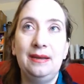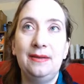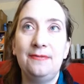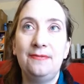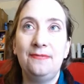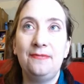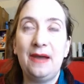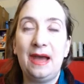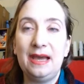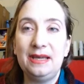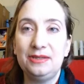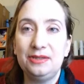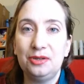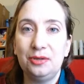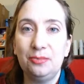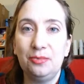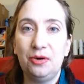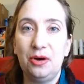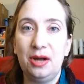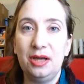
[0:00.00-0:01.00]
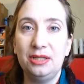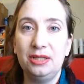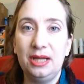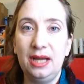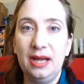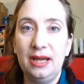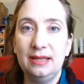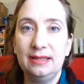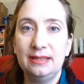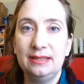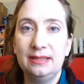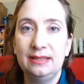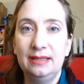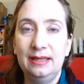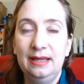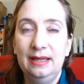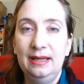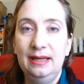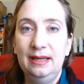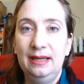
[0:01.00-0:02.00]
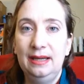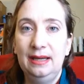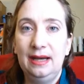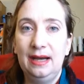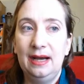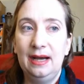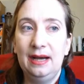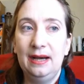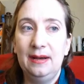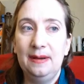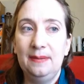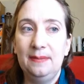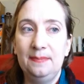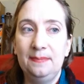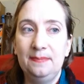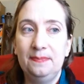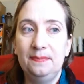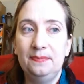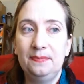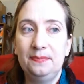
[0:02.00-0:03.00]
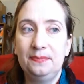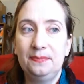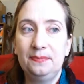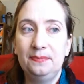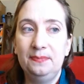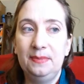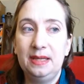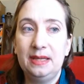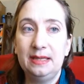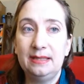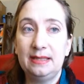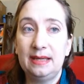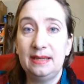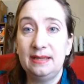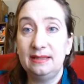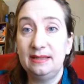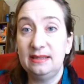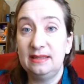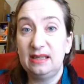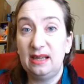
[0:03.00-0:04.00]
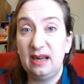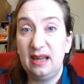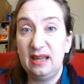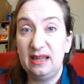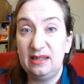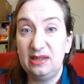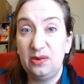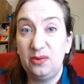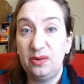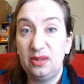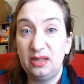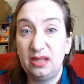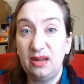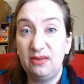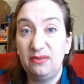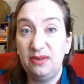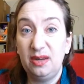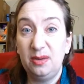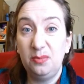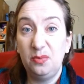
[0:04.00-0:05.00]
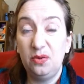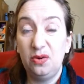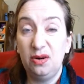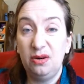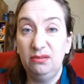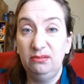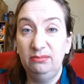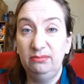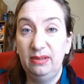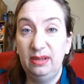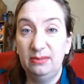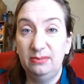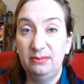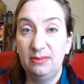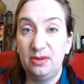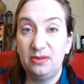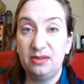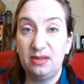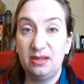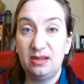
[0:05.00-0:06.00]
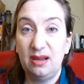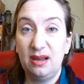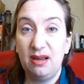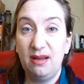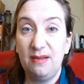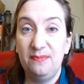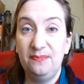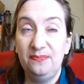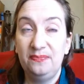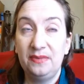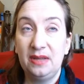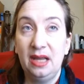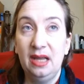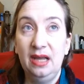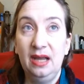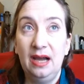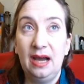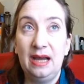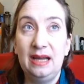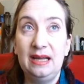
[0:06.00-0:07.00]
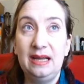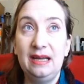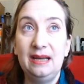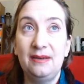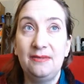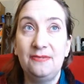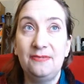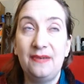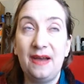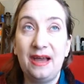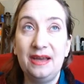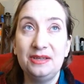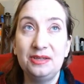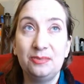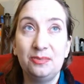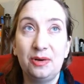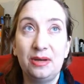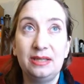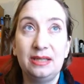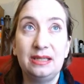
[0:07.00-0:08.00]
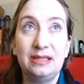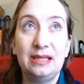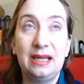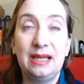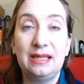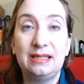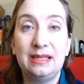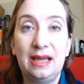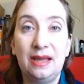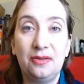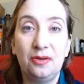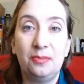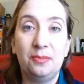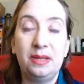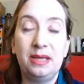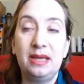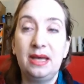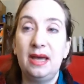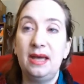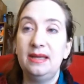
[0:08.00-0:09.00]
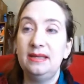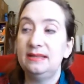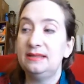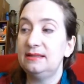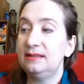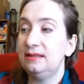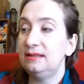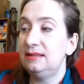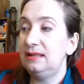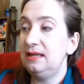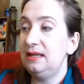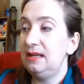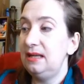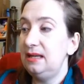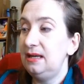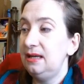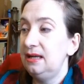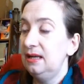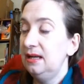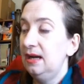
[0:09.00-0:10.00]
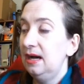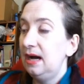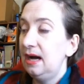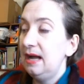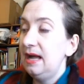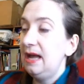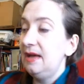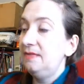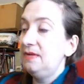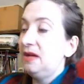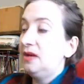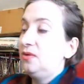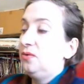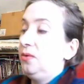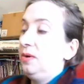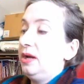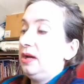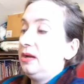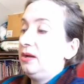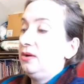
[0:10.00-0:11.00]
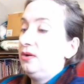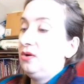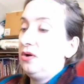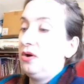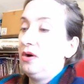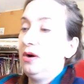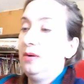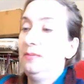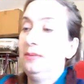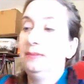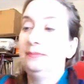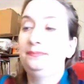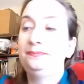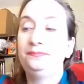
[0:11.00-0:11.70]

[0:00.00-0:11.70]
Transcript: faster project because I insist on hand sewing stuff anymore most of the time. I needed a faster project to get together because I have a quick garb.